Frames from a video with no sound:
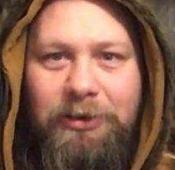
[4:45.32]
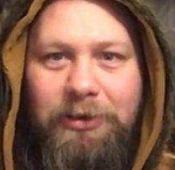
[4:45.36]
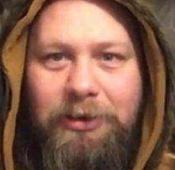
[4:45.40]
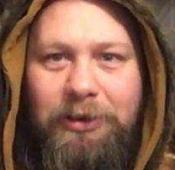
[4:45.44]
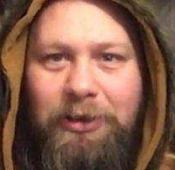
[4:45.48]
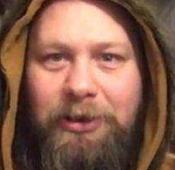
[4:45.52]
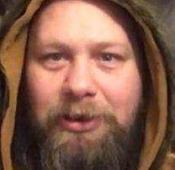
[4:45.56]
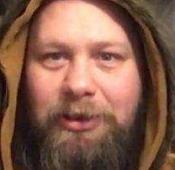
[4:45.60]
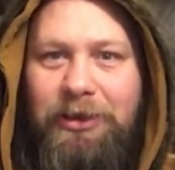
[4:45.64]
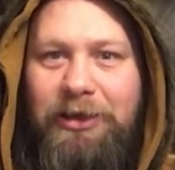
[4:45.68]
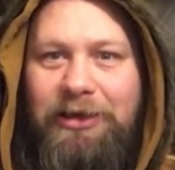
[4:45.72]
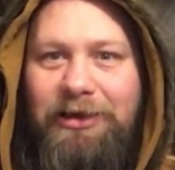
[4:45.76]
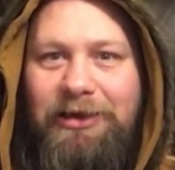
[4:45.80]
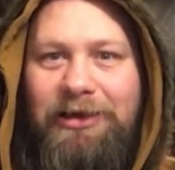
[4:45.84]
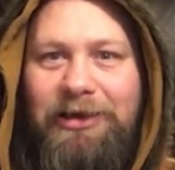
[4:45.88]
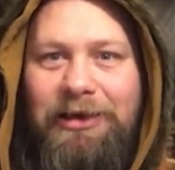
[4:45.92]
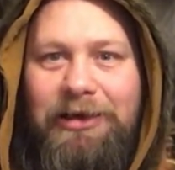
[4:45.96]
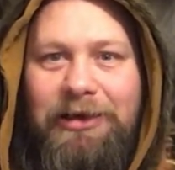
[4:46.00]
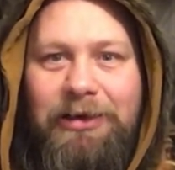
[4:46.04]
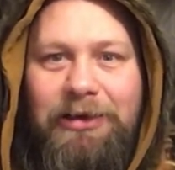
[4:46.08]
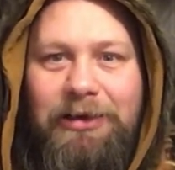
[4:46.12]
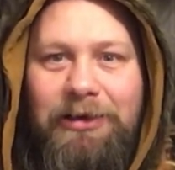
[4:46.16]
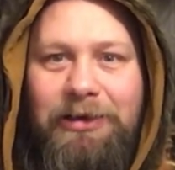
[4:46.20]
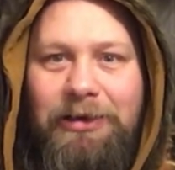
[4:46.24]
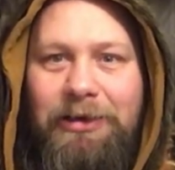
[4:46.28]

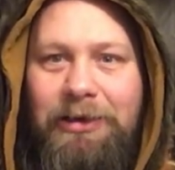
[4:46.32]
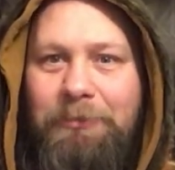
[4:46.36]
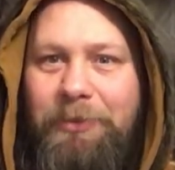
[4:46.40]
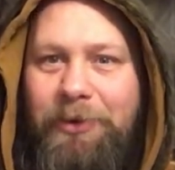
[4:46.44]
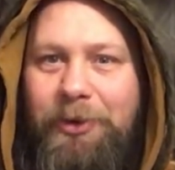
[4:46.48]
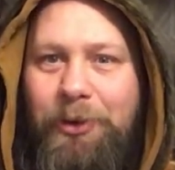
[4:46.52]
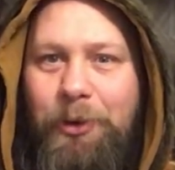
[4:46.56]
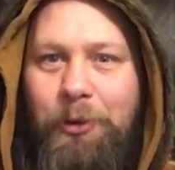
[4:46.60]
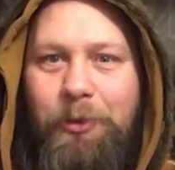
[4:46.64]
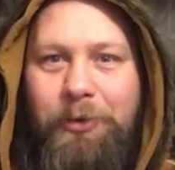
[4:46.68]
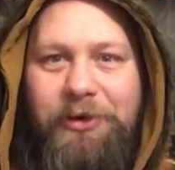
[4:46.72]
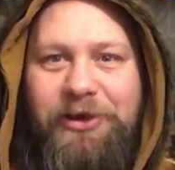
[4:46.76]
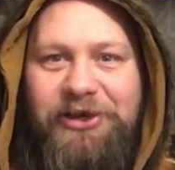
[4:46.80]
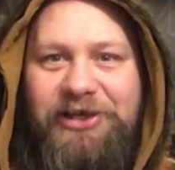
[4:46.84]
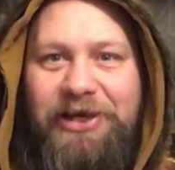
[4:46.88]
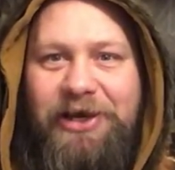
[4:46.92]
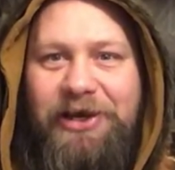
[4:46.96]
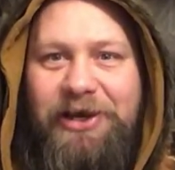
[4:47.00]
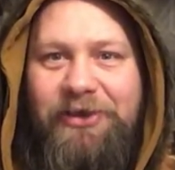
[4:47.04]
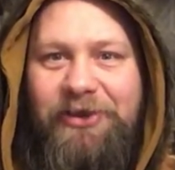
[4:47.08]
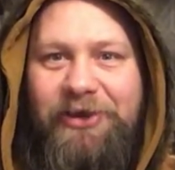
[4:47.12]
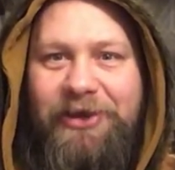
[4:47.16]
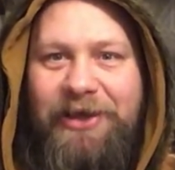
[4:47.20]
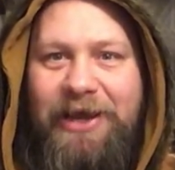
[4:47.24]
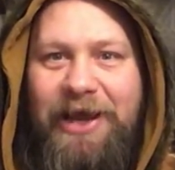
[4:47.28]
But Odin is not
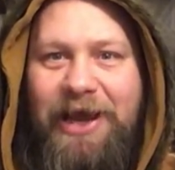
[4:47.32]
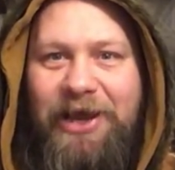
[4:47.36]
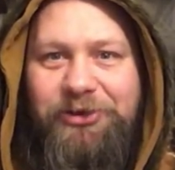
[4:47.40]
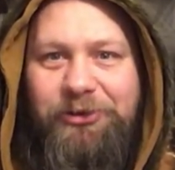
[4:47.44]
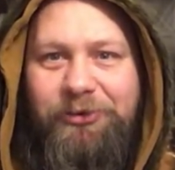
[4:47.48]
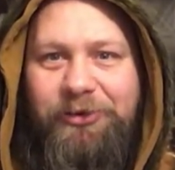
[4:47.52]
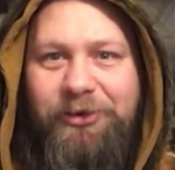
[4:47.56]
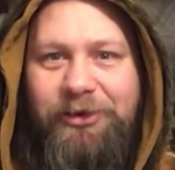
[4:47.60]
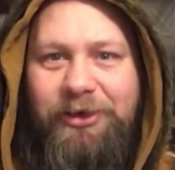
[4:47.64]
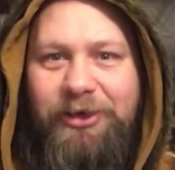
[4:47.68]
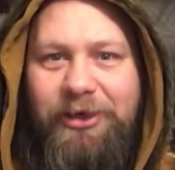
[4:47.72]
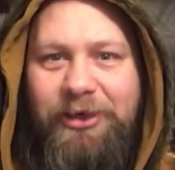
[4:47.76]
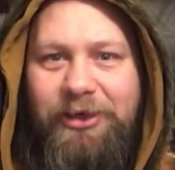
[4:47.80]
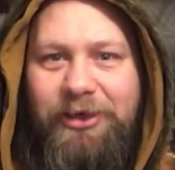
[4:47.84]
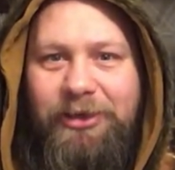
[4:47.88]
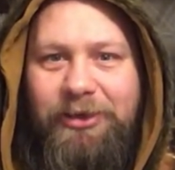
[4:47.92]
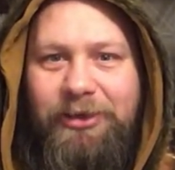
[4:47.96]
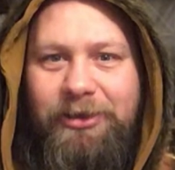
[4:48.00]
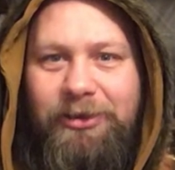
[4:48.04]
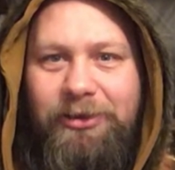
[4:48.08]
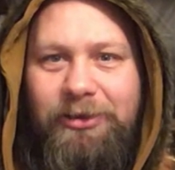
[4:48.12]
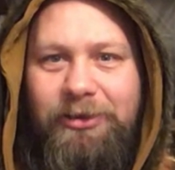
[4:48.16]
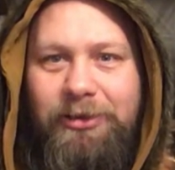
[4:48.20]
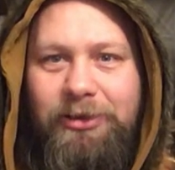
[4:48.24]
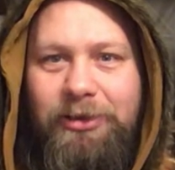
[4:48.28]
in the castle
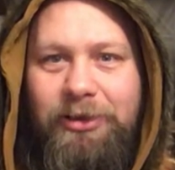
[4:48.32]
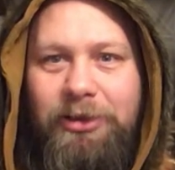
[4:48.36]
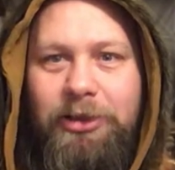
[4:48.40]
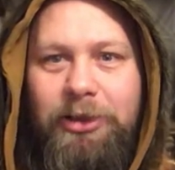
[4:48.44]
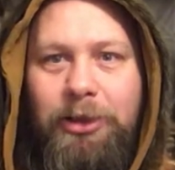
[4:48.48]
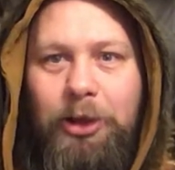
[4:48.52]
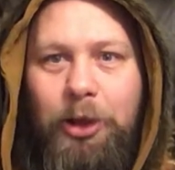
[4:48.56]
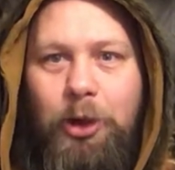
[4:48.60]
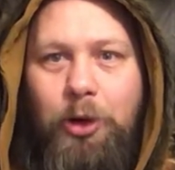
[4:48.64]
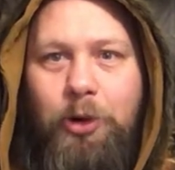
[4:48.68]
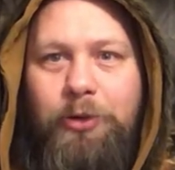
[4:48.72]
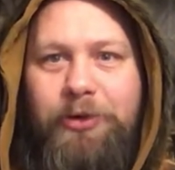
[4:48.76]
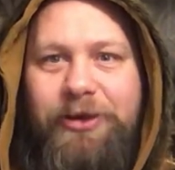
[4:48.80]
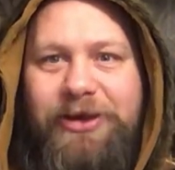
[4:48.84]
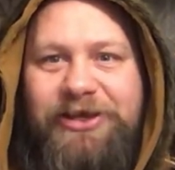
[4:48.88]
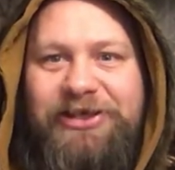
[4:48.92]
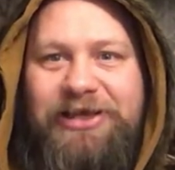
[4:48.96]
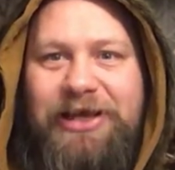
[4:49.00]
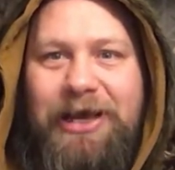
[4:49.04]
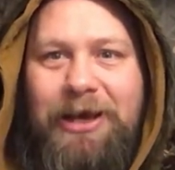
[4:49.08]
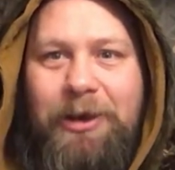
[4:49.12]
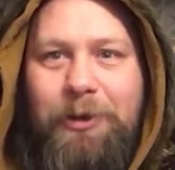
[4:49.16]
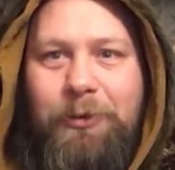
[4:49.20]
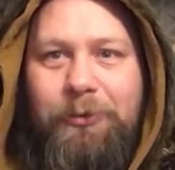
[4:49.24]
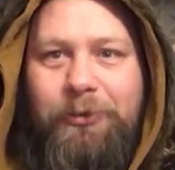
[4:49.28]
today. Odin is
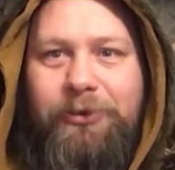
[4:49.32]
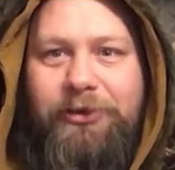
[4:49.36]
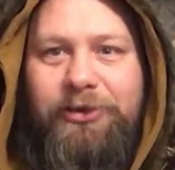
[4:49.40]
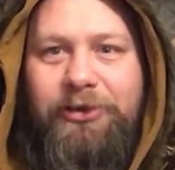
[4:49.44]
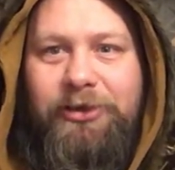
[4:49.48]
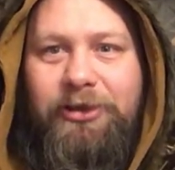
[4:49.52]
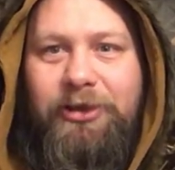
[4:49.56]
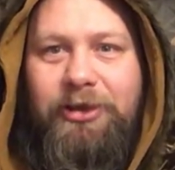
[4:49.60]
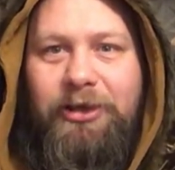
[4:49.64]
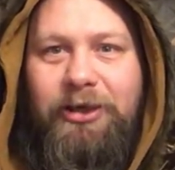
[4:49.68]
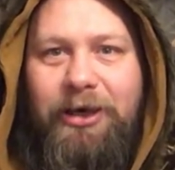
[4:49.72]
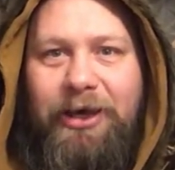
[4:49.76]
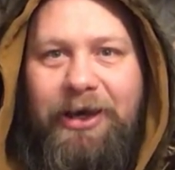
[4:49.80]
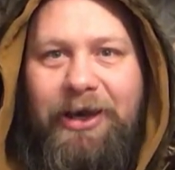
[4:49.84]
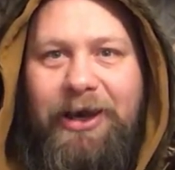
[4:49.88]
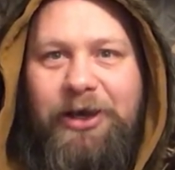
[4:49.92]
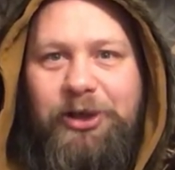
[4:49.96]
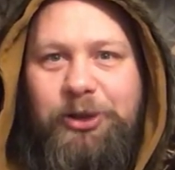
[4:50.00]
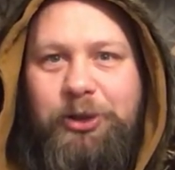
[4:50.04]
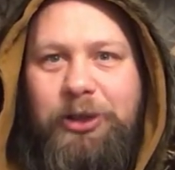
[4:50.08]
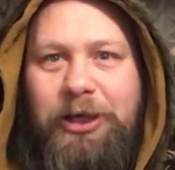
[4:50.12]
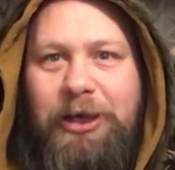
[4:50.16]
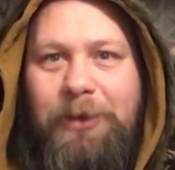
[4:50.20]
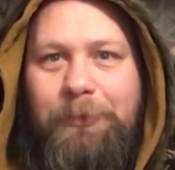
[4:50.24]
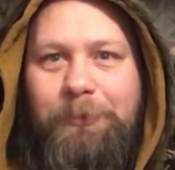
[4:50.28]
out on a
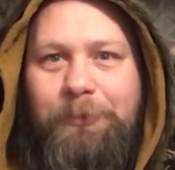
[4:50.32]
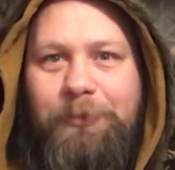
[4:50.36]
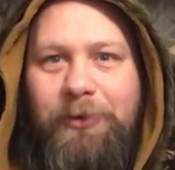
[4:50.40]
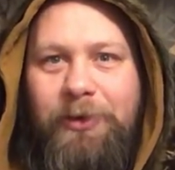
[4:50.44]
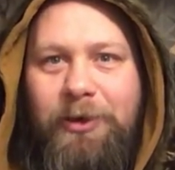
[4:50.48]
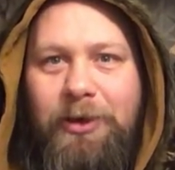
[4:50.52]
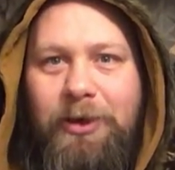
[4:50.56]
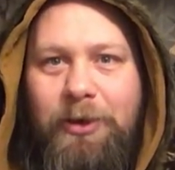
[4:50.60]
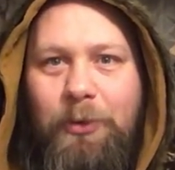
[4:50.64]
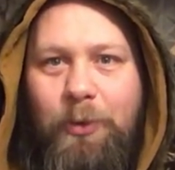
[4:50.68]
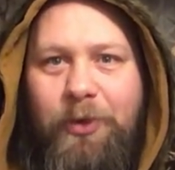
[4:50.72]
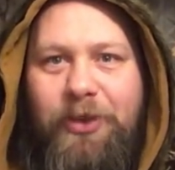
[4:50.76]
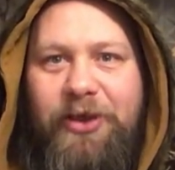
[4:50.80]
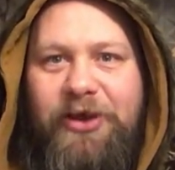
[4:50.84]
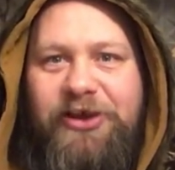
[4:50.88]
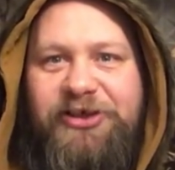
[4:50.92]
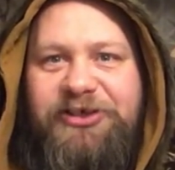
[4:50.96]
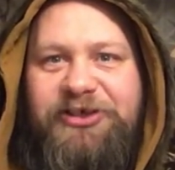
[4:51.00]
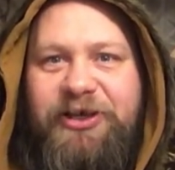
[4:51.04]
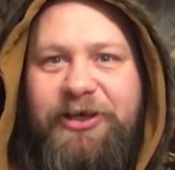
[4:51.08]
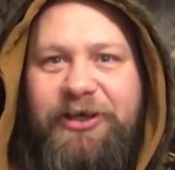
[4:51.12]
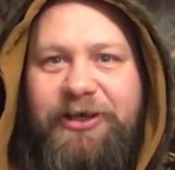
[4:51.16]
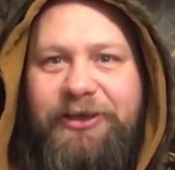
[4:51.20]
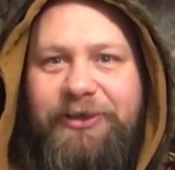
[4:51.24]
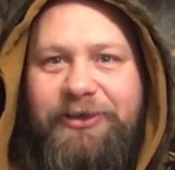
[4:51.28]
trip with his
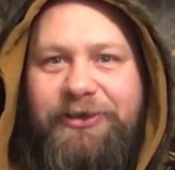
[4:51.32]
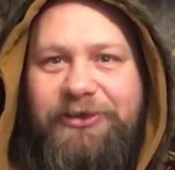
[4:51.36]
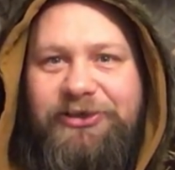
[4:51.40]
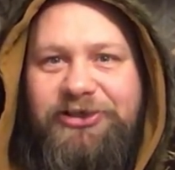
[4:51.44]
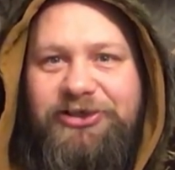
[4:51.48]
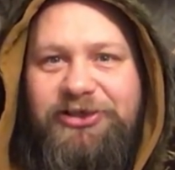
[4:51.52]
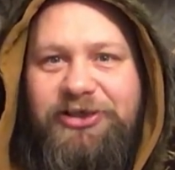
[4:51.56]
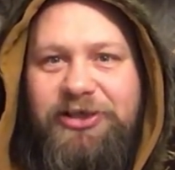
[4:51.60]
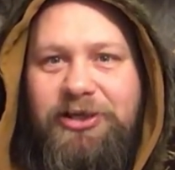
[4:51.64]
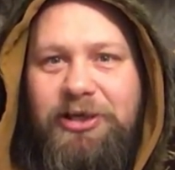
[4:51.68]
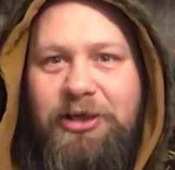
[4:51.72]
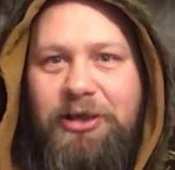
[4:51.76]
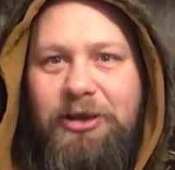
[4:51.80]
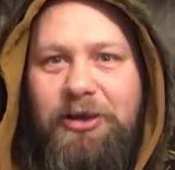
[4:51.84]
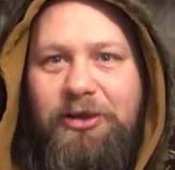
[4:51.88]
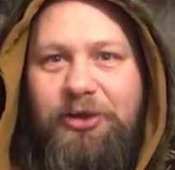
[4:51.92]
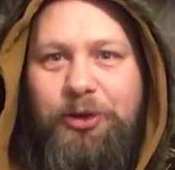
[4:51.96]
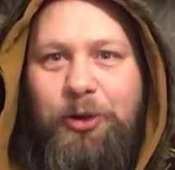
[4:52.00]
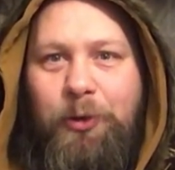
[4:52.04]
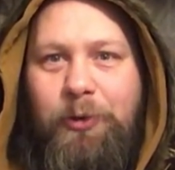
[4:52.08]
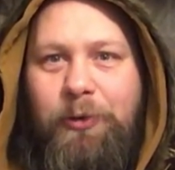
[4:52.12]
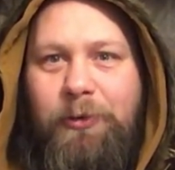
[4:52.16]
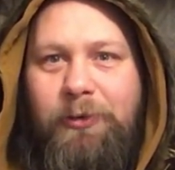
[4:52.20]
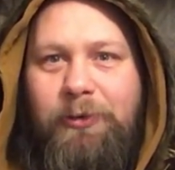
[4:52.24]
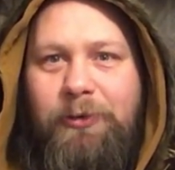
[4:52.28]
sons,
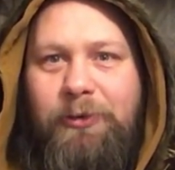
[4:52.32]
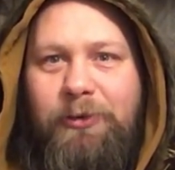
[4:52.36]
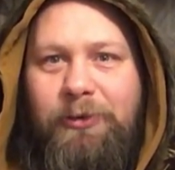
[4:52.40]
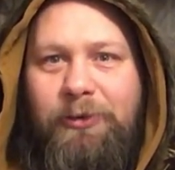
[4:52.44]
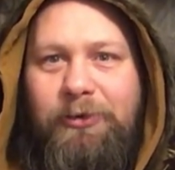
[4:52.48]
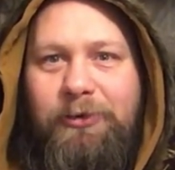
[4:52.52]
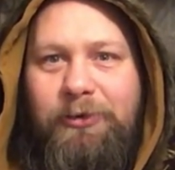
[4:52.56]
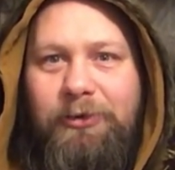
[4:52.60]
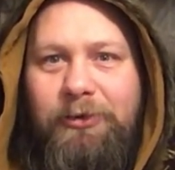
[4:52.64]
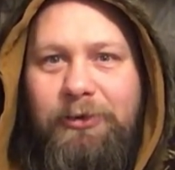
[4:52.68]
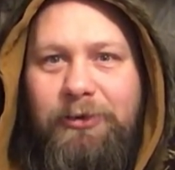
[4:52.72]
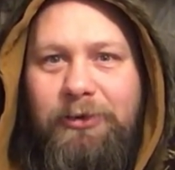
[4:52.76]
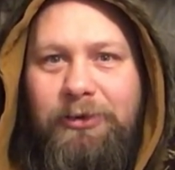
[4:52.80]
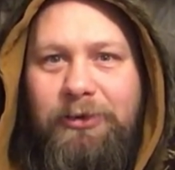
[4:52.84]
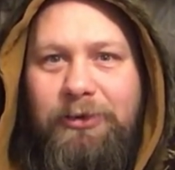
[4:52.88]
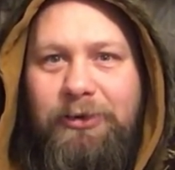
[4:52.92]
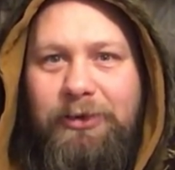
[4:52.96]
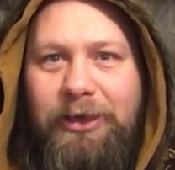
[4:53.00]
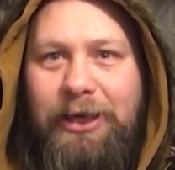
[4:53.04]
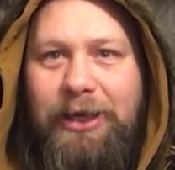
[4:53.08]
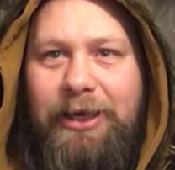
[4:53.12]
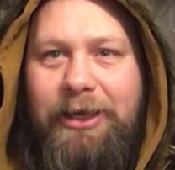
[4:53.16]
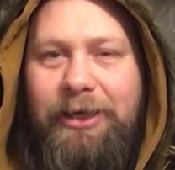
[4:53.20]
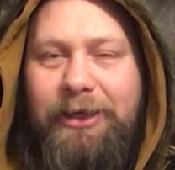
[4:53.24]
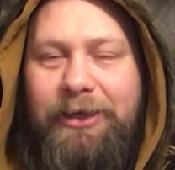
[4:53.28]
Thor
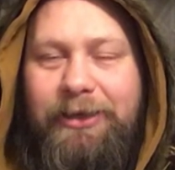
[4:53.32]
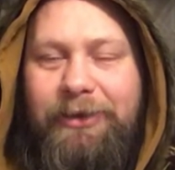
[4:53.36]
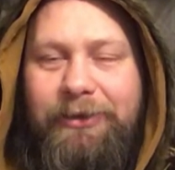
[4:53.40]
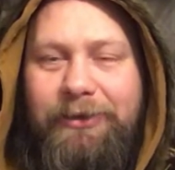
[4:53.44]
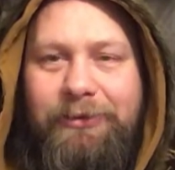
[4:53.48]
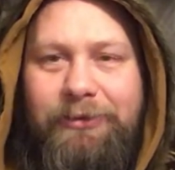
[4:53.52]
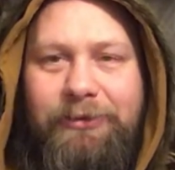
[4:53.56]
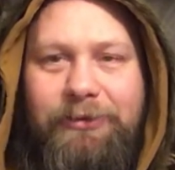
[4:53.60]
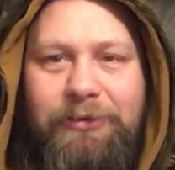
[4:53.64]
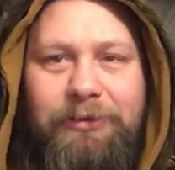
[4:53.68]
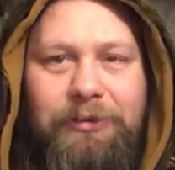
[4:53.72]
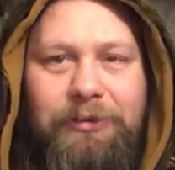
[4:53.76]
and